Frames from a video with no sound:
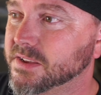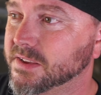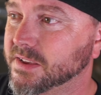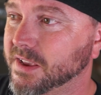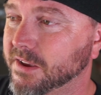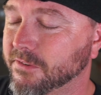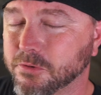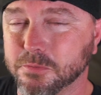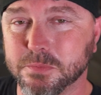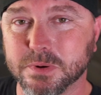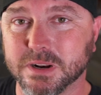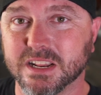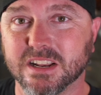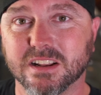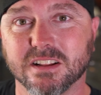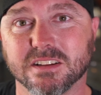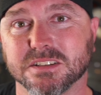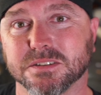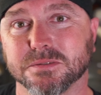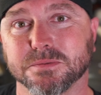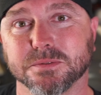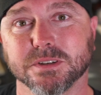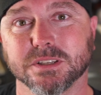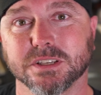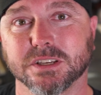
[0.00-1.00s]
everybody
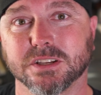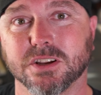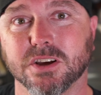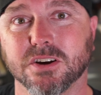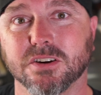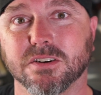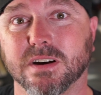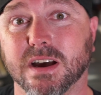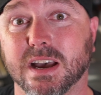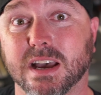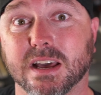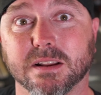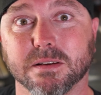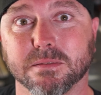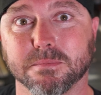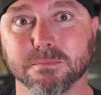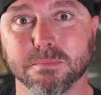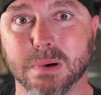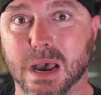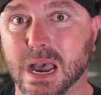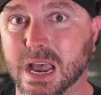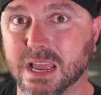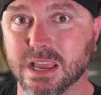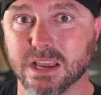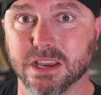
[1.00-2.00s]
doesn't really know how to
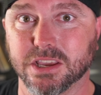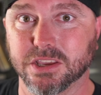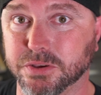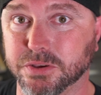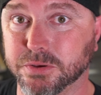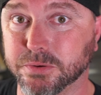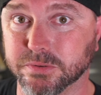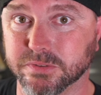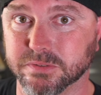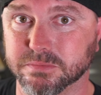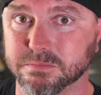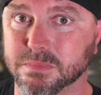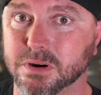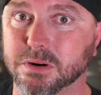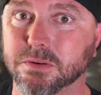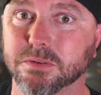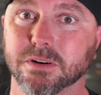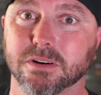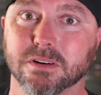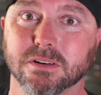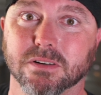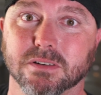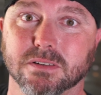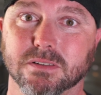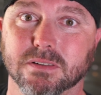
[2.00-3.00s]
buy used
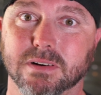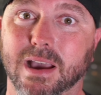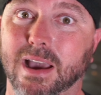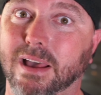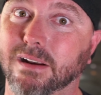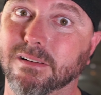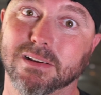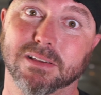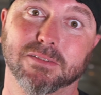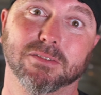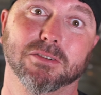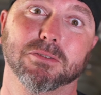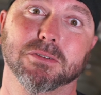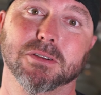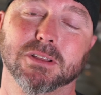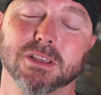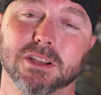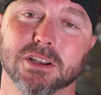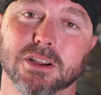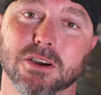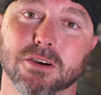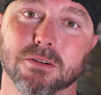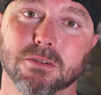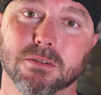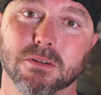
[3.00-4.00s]
motor. I don't even really
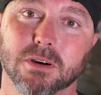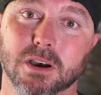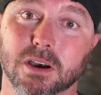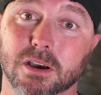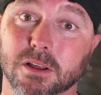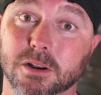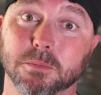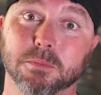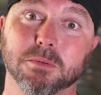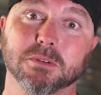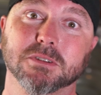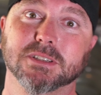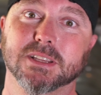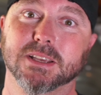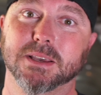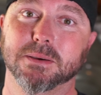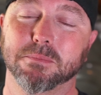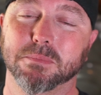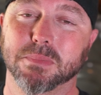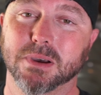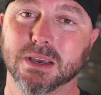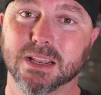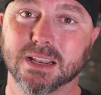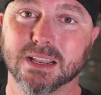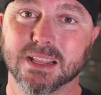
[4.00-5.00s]
know 100%,
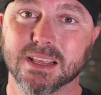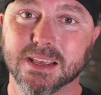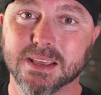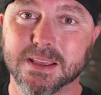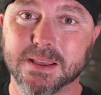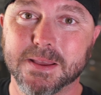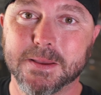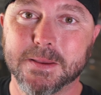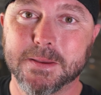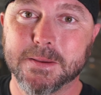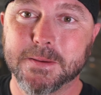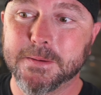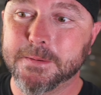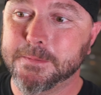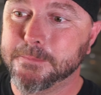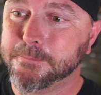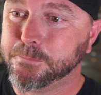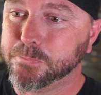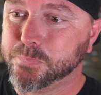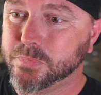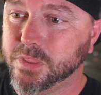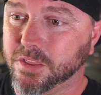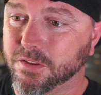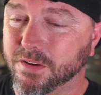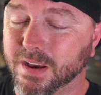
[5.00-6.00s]
but
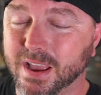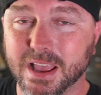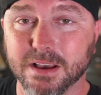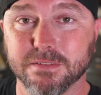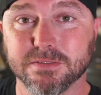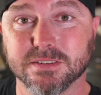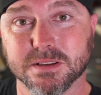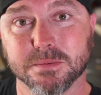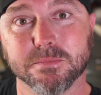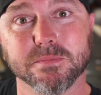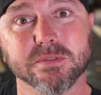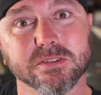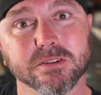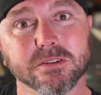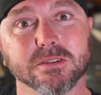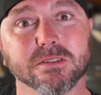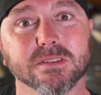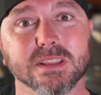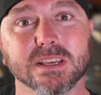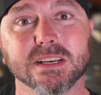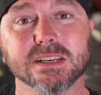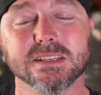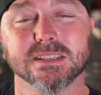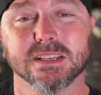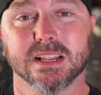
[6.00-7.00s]
I have some certain
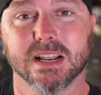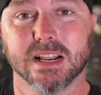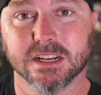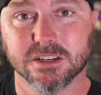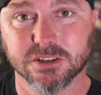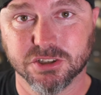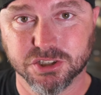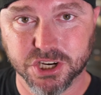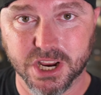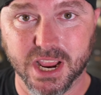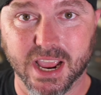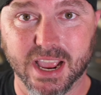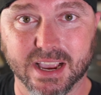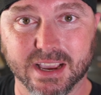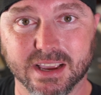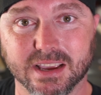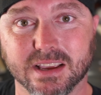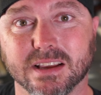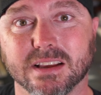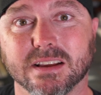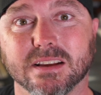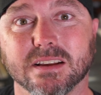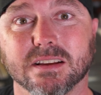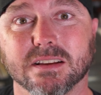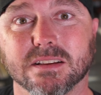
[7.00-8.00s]
things that I check
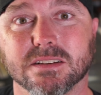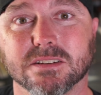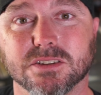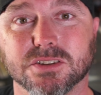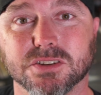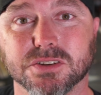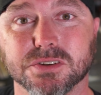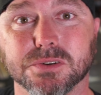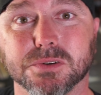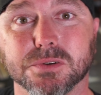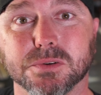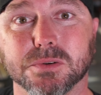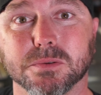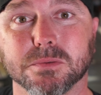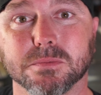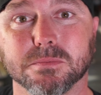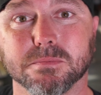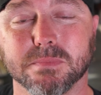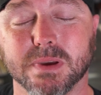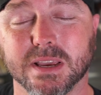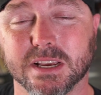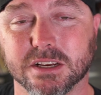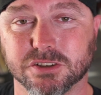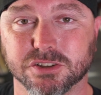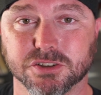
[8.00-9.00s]
to
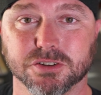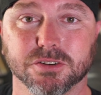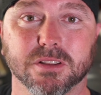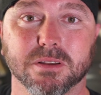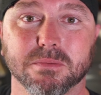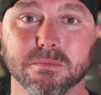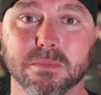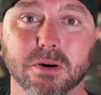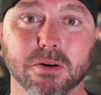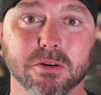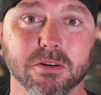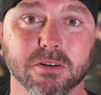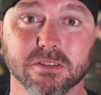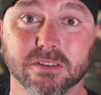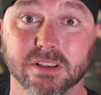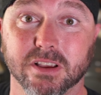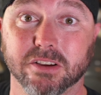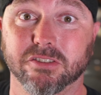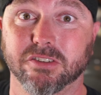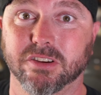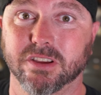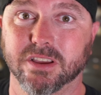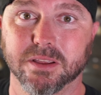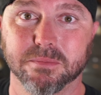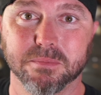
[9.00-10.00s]
make sure the motor is
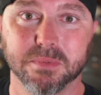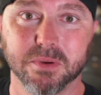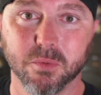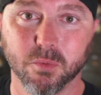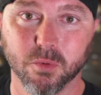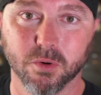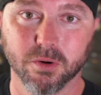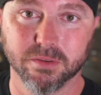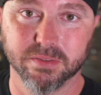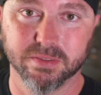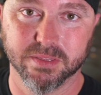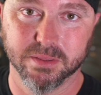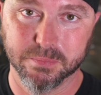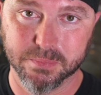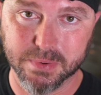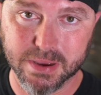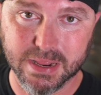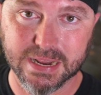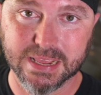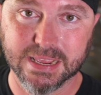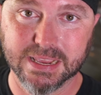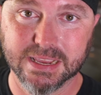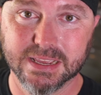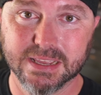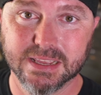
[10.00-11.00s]
actually going to be worth the
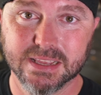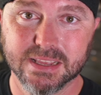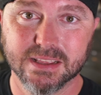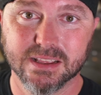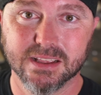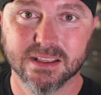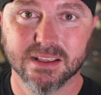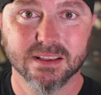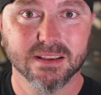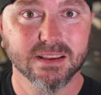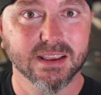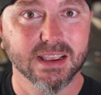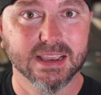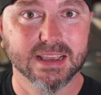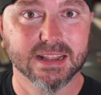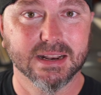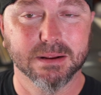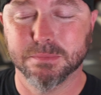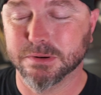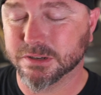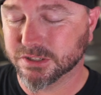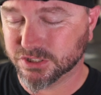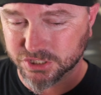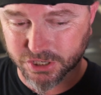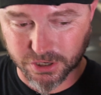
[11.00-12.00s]
money, and I'm
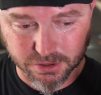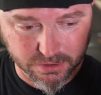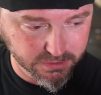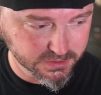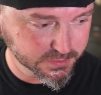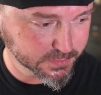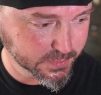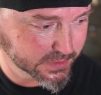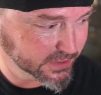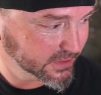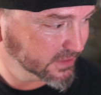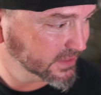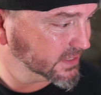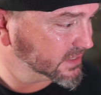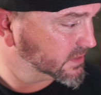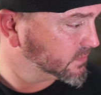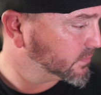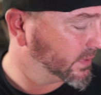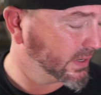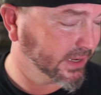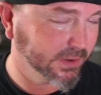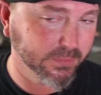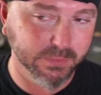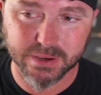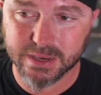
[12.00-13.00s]
going to share those with you this
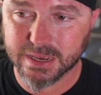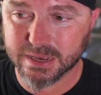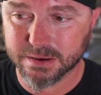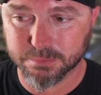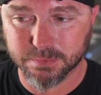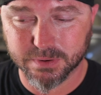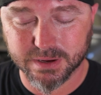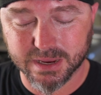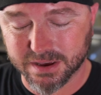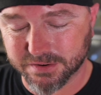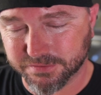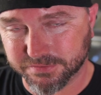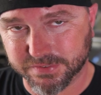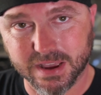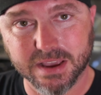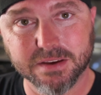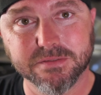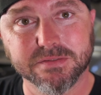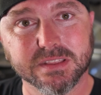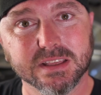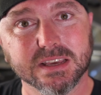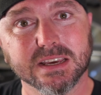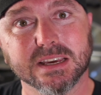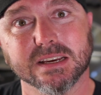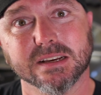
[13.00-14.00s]
week. We got 5
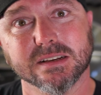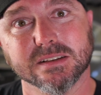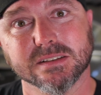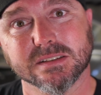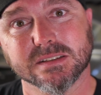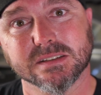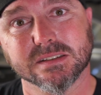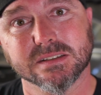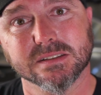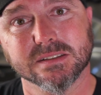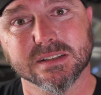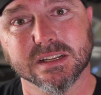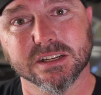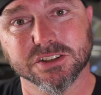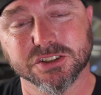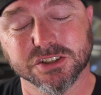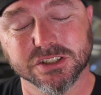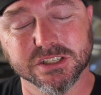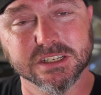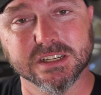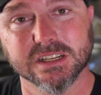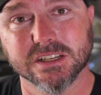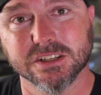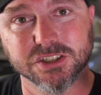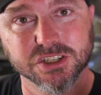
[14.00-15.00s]
things that you
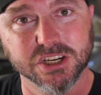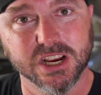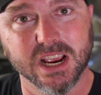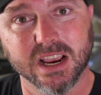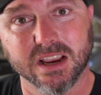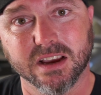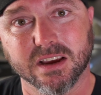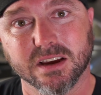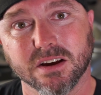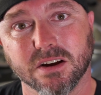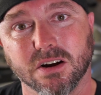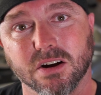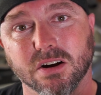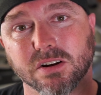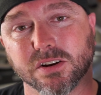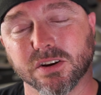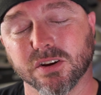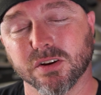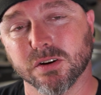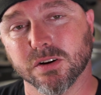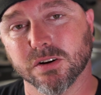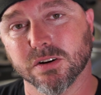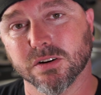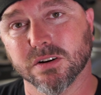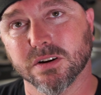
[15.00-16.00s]
need to check on
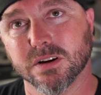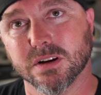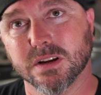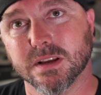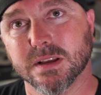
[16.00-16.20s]
your